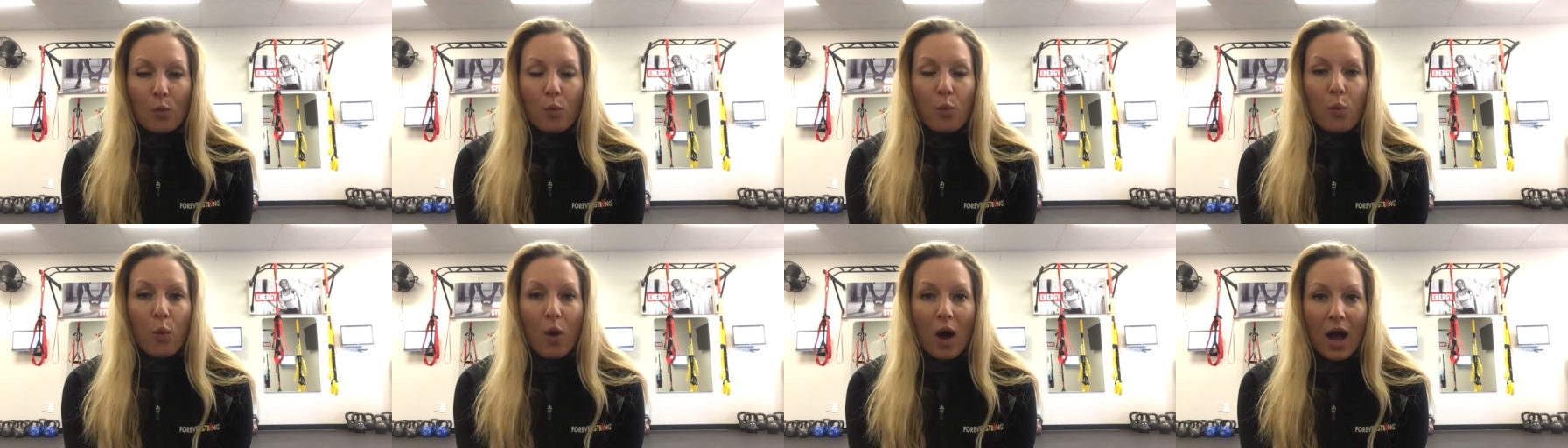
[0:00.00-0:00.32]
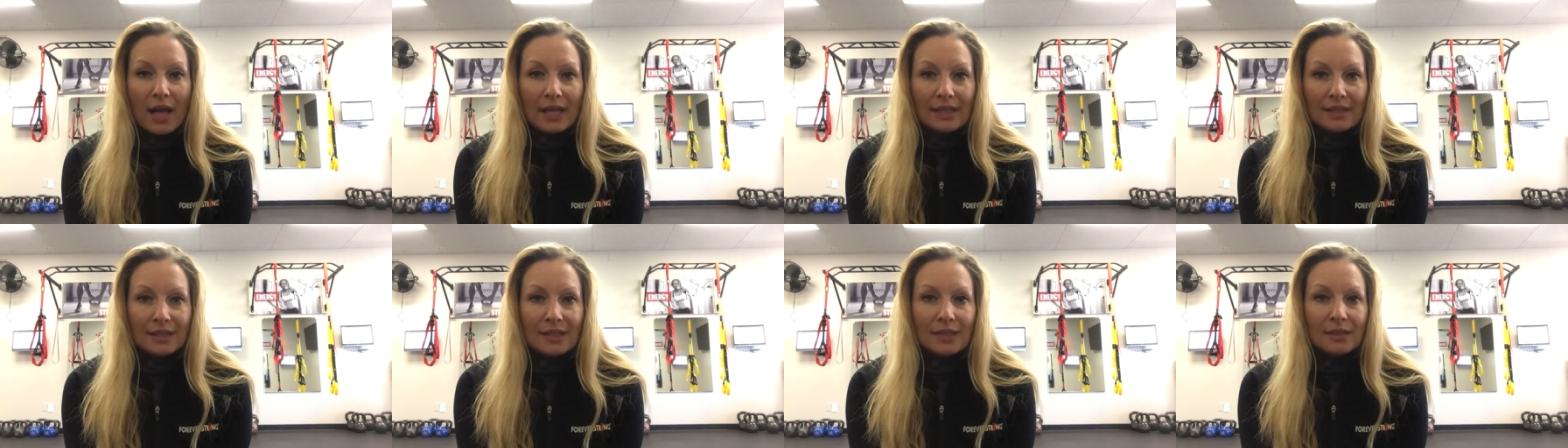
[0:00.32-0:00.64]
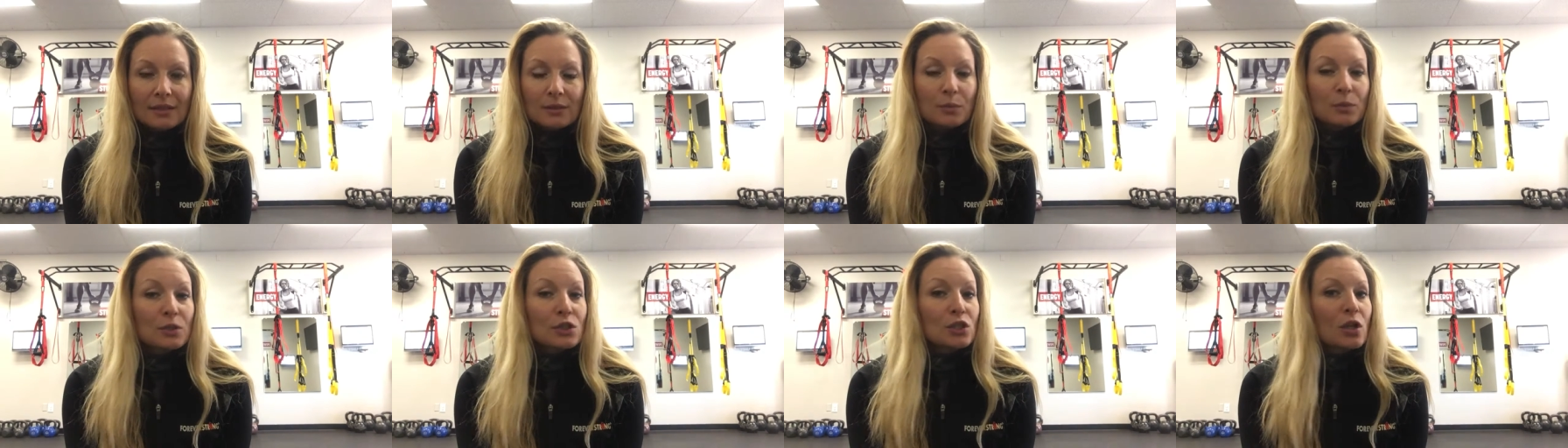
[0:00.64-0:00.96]

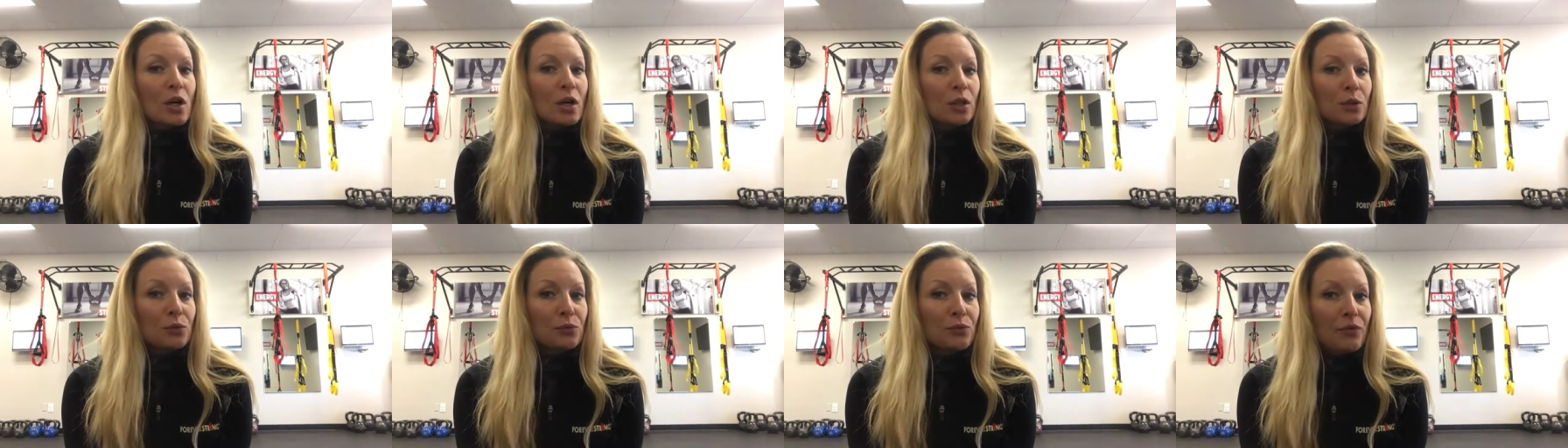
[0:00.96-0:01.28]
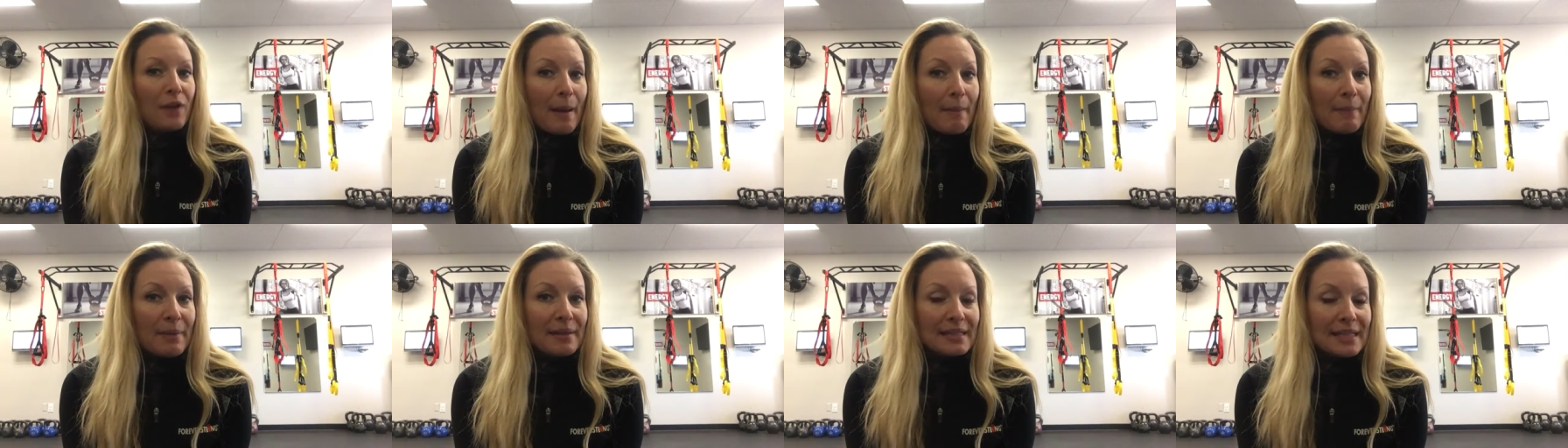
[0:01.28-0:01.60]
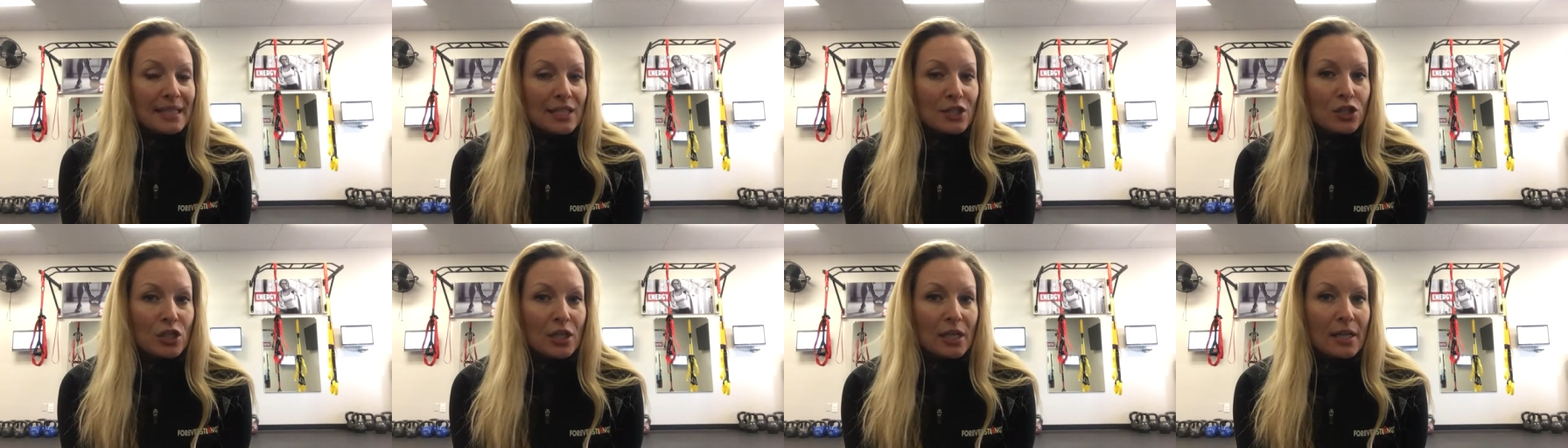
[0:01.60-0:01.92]
what's called
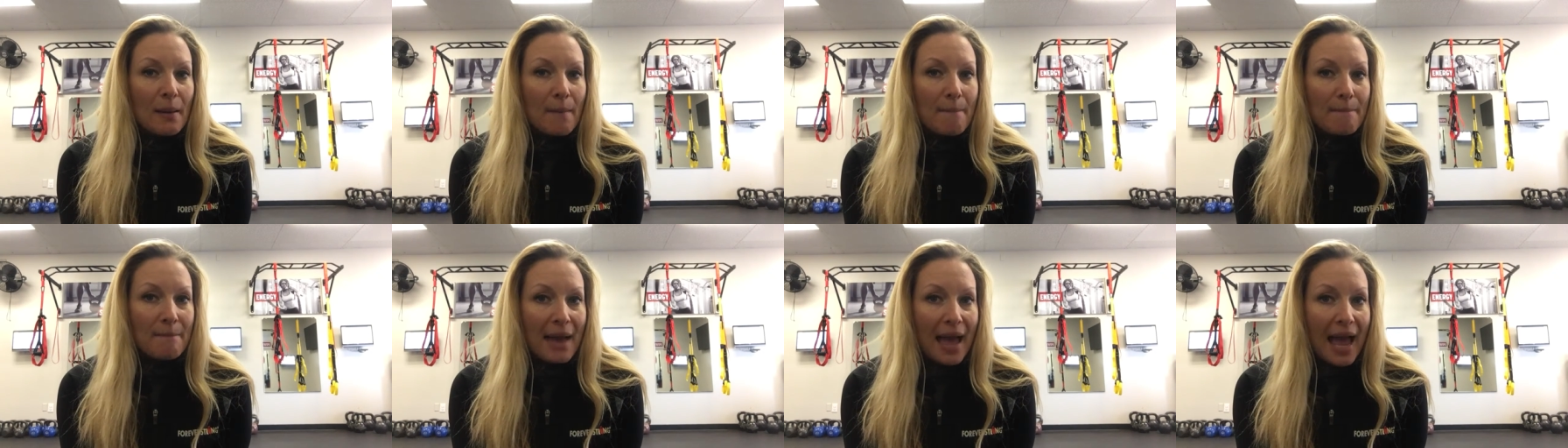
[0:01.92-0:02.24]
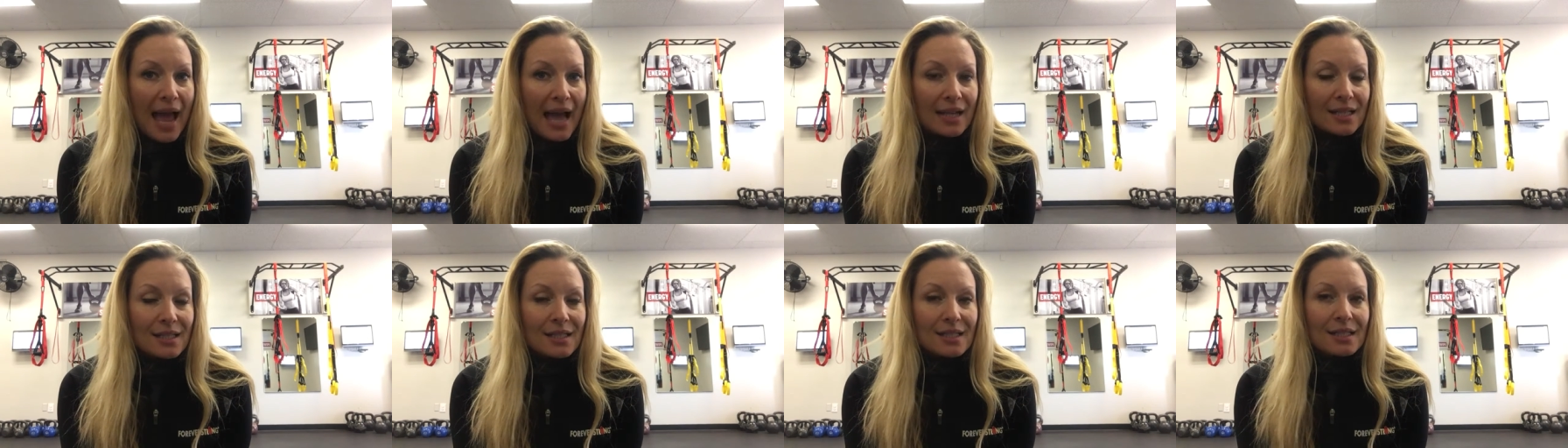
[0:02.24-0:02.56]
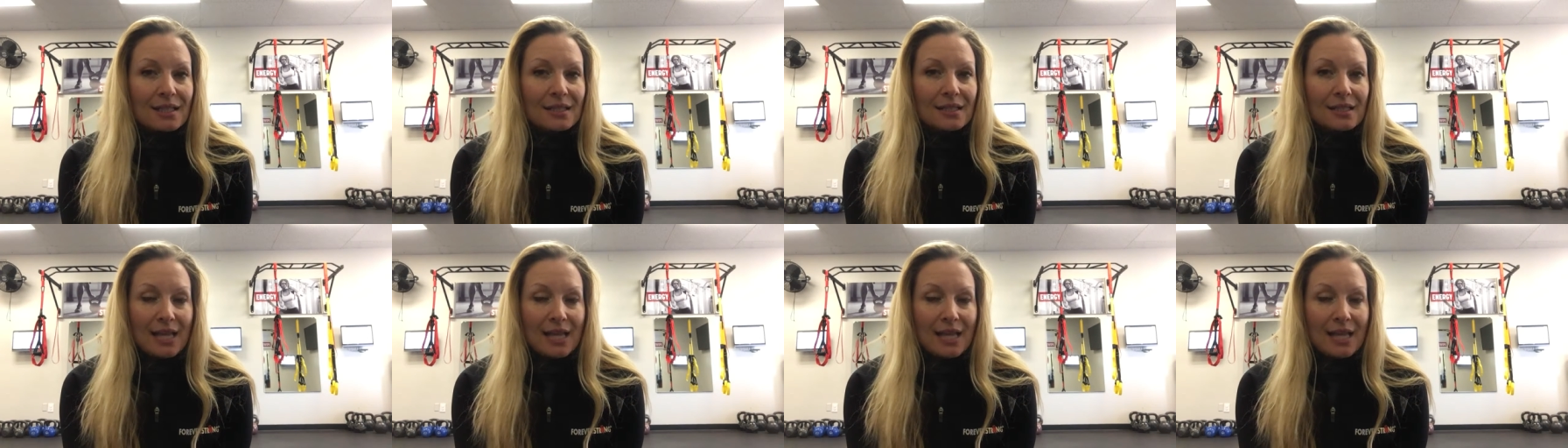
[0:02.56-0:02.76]
repetition max